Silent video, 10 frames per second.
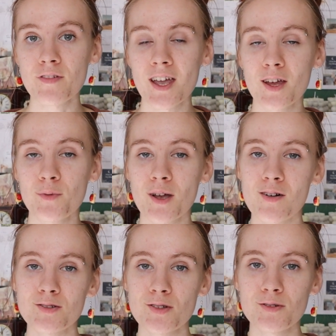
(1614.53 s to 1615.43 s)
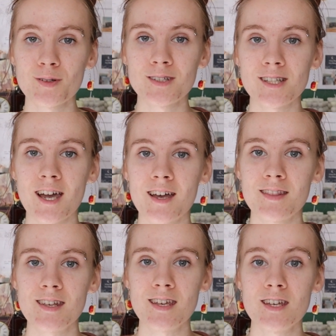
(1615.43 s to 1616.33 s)
and we also looked
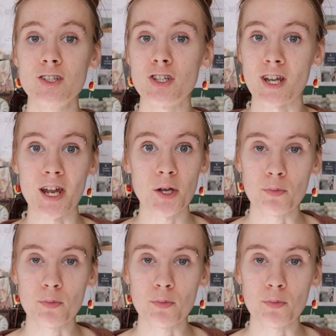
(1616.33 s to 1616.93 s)
at the genetic